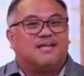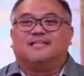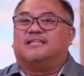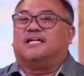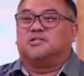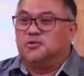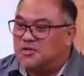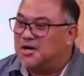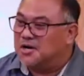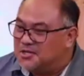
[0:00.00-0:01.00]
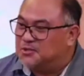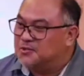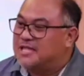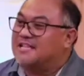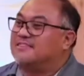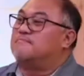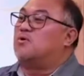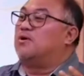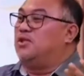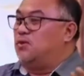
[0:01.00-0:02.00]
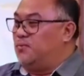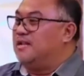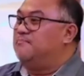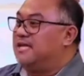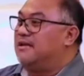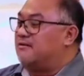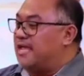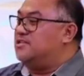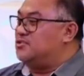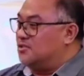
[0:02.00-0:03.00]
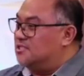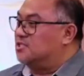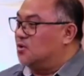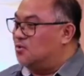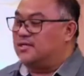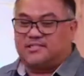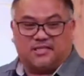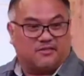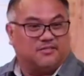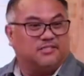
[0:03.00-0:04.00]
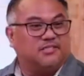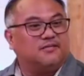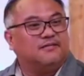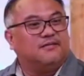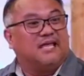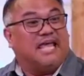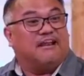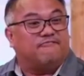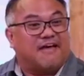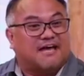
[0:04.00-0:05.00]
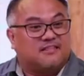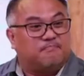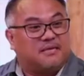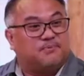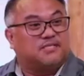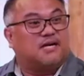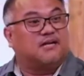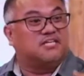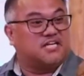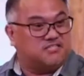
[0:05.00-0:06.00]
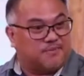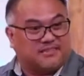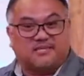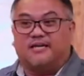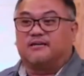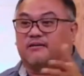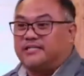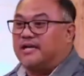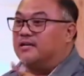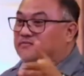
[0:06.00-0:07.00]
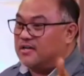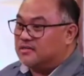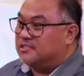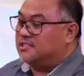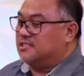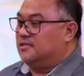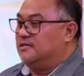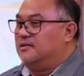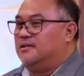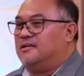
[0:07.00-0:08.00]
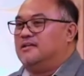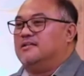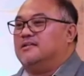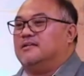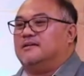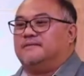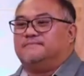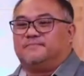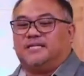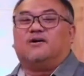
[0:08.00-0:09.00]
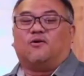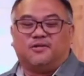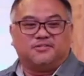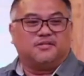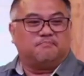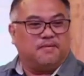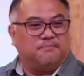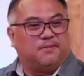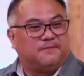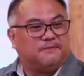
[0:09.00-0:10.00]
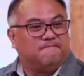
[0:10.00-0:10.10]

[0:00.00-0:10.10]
The sooner you do that, the more you will be gracious towards others. In fact, the people that are judgmental and critical of others, they're also the people